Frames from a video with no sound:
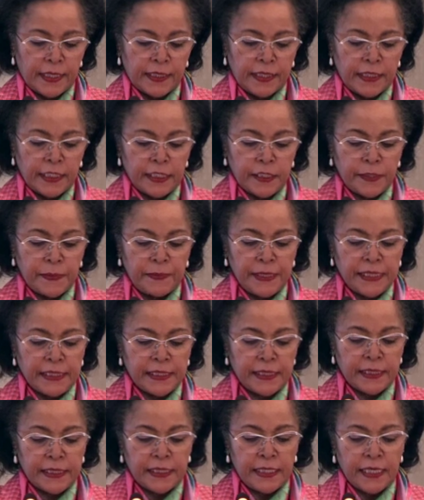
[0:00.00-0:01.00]
This
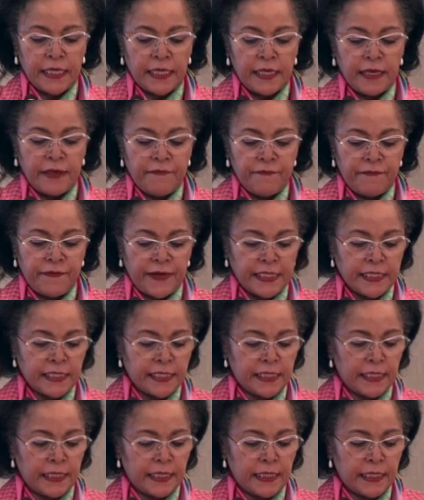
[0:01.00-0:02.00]
means
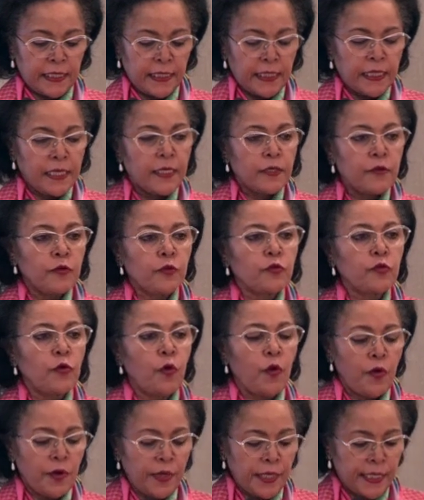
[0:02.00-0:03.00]
investing not
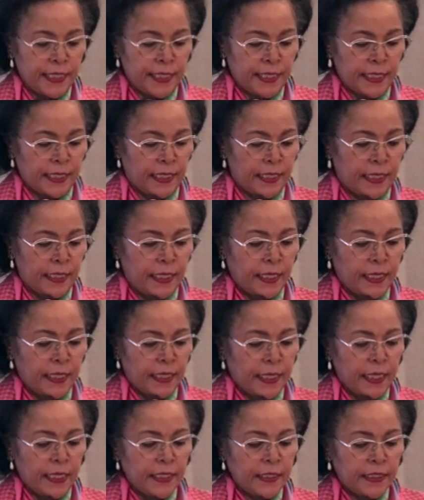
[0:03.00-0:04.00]
only
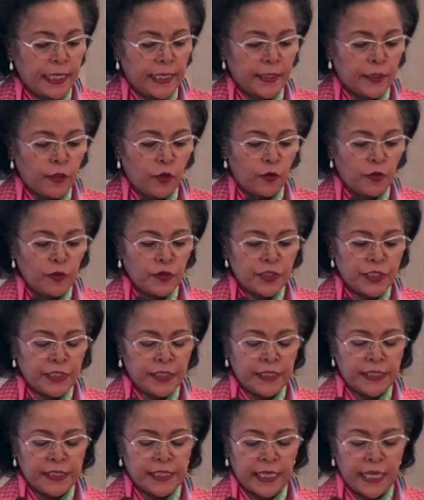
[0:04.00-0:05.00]
in
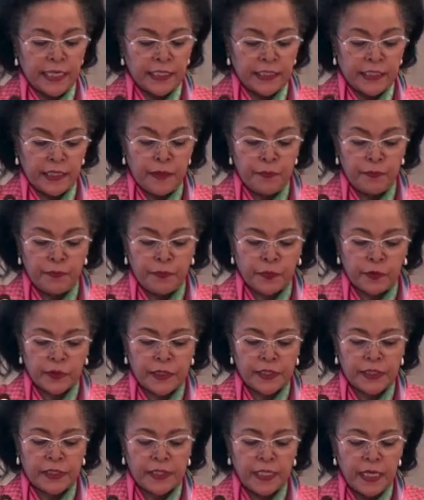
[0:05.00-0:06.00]
technologies and
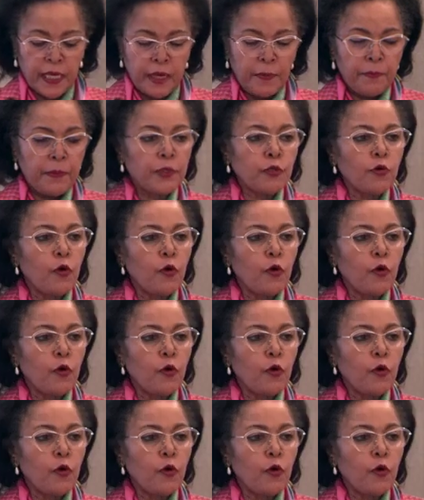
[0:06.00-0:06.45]
inputs, but